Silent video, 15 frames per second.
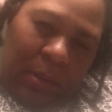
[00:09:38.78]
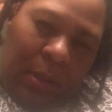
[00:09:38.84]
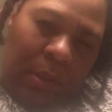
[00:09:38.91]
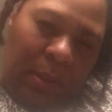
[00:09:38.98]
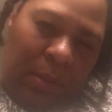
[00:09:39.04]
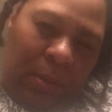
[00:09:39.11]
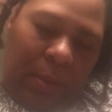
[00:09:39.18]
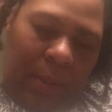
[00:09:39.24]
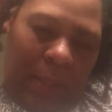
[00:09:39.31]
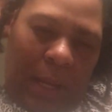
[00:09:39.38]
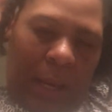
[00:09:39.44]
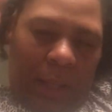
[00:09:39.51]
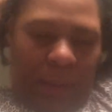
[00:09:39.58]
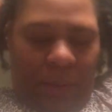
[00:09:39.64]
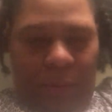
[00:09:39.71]
so it's
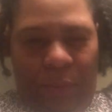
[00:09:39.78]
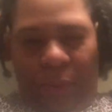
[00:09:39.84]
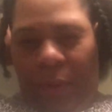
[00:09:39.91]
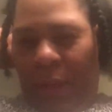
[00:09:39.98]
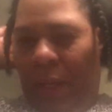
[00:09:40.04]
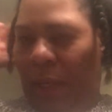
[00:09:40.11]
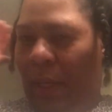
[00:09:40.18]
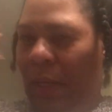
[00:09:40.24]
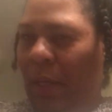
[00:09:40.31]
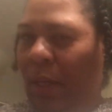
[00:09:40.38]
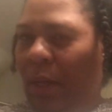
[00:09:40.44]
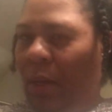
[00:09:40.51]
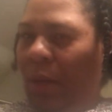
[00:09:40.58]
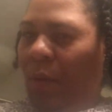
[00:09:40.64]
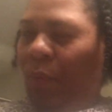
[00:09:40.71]
out of the way
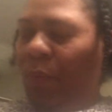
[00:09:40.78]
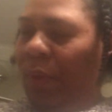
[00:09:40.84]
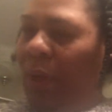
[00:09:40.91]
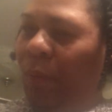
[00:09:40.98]
when I